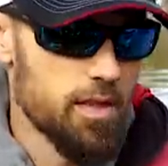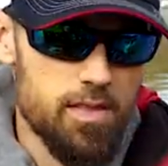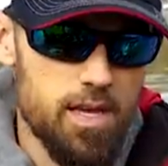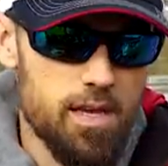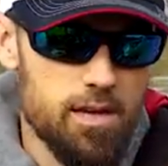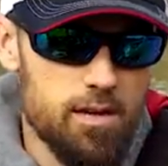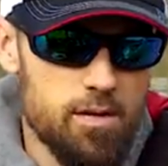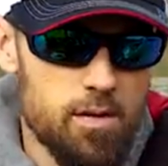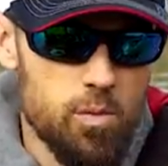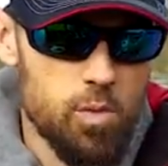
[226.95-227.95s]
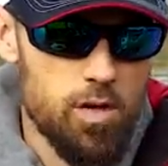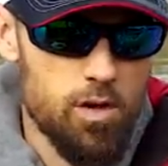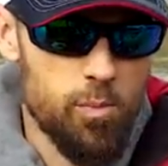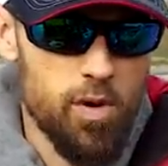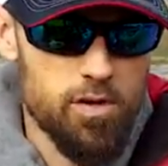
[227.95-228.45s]
Then we'll
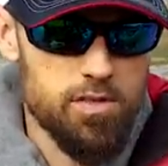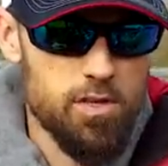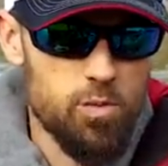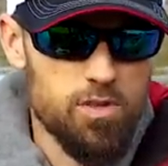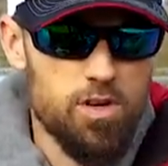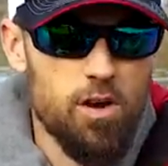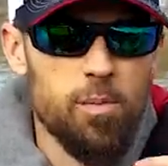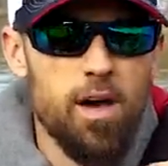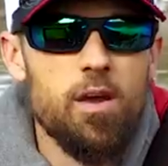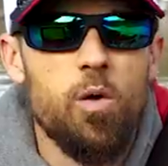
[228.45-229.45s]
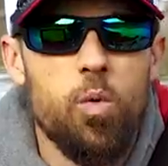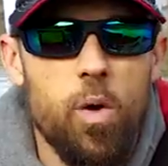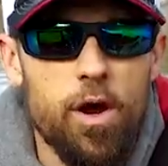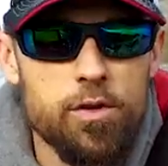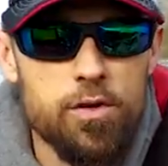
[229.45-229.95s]
go to part two, and we'll talk about
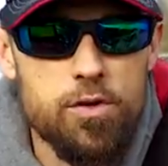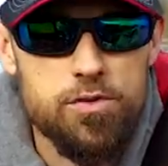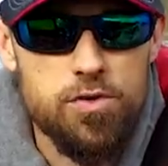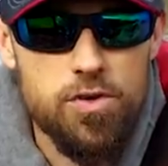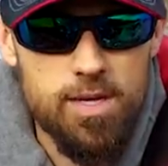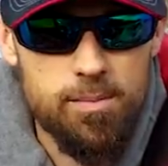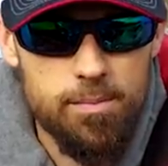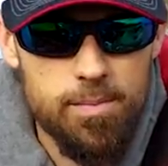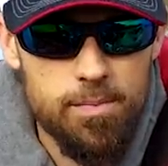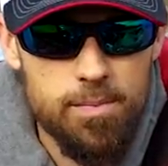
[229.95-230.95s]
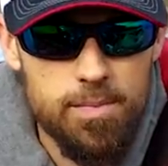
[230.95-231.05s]
where your trim